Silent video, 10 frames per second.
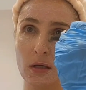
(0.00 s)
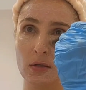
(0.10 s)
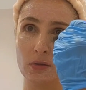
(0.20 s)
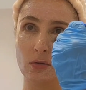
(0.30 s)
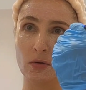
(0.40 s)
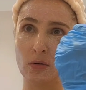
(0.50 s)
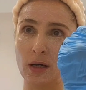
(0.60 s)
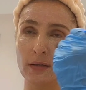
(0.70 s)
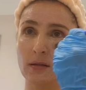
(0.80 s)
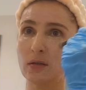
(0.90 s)
So
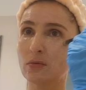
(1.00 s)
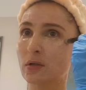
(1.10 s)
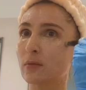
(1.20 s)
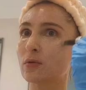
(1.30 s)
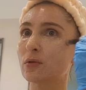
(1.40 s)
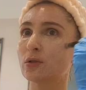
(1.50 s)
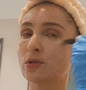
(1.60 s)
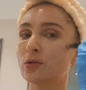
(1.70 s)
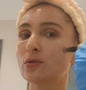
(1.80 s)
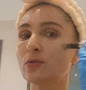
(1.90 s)
I think what I'm going
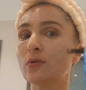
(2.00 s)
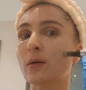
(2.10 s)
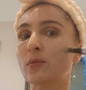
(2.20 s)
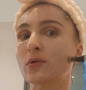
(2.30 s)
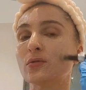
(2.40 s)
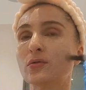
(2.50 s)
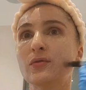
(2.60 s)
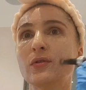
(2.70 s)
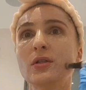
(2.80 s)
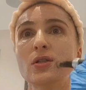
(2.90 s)
to do, I'm going to
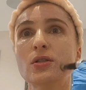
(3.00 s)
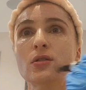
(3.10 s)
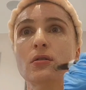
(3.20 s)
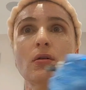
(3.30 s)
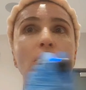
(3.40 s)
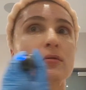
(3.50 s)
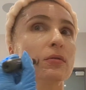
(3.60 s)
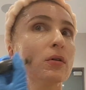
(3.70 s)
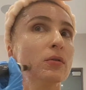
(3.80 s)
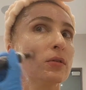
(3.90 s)
finish it
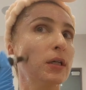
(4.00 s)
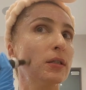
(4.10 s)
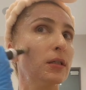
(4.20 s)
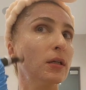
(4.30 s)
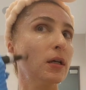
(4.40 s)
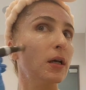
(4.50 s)
all already,